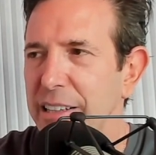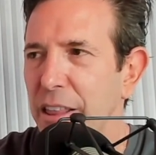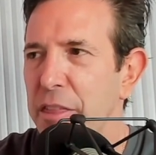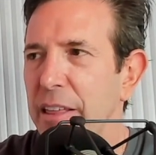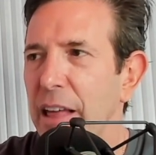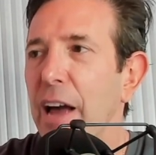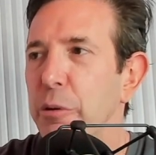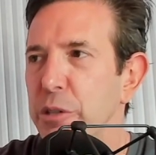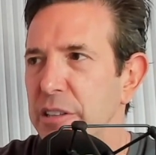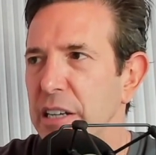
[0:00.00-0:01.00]
Like the thing that I
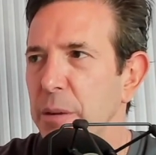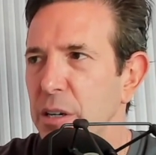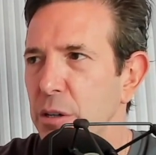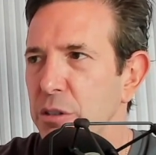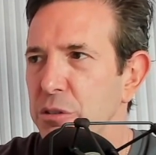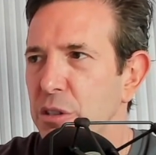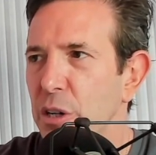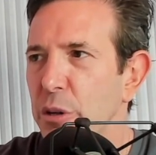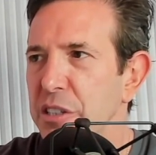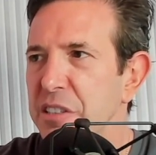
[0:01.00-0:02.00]
always liked about Girls Who
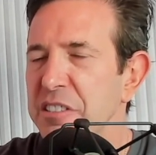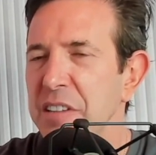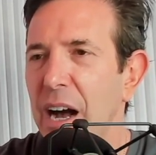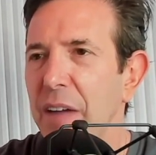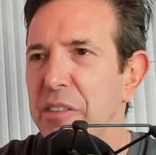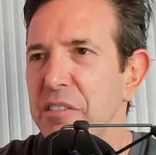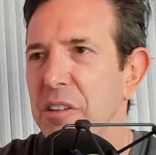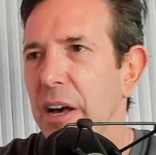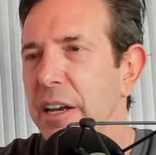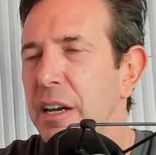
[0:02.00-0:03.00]
Code is it's not this
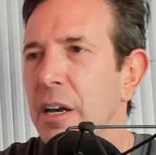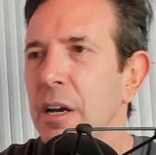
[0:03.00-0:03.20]
like